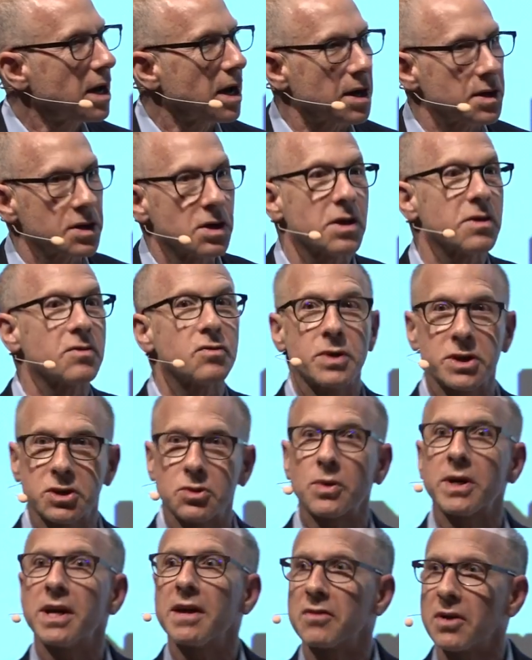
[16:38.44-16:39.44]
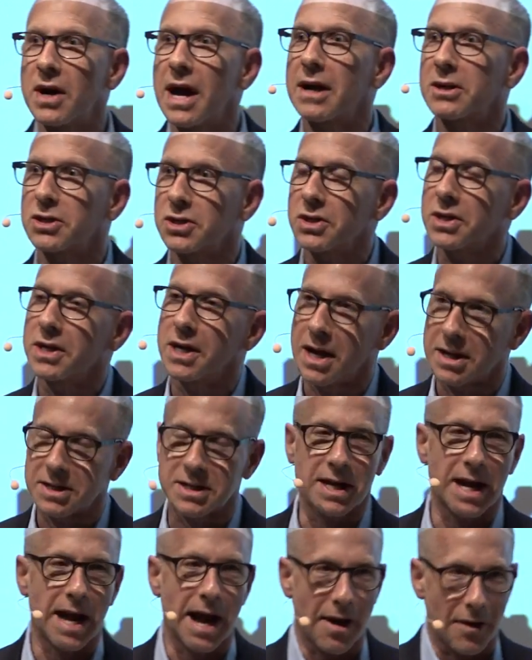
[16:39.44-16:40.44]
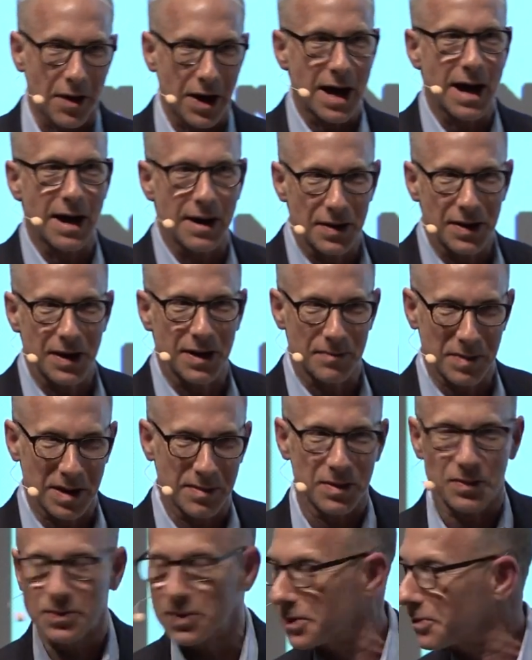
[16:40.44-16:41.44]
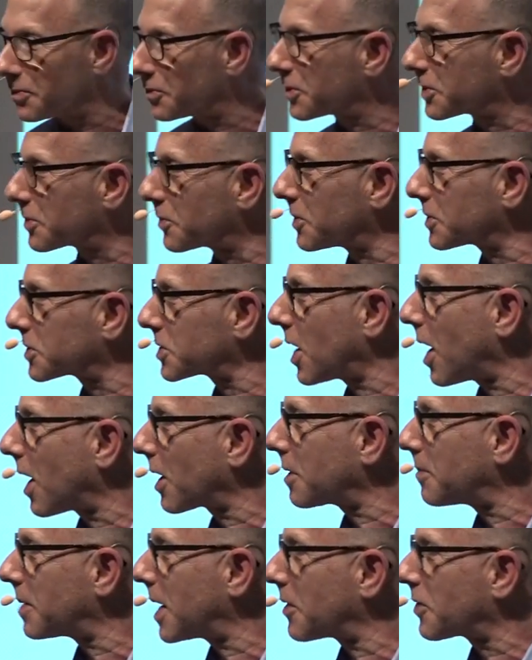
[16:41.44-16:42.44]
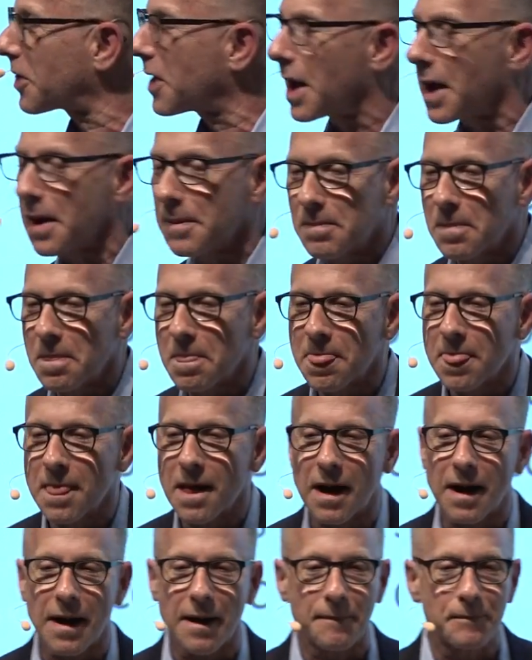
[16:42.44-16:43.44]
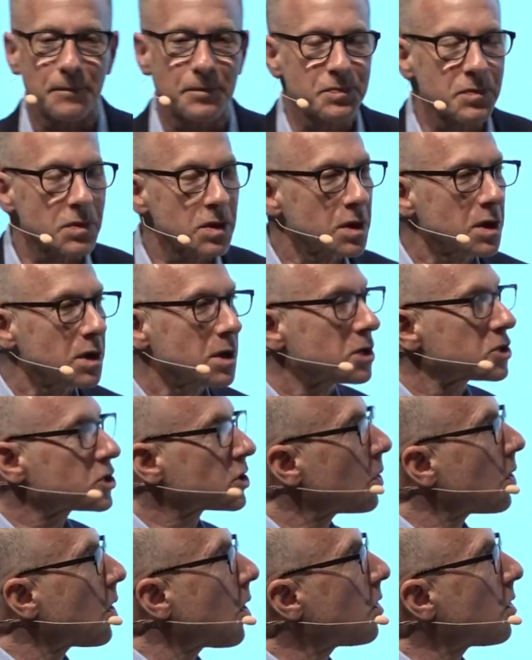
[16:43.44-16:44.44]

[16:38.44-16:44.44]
uh, none of which we ever actually got to carry out. And maybe we'll, we'll, we'll talk about that. Um, so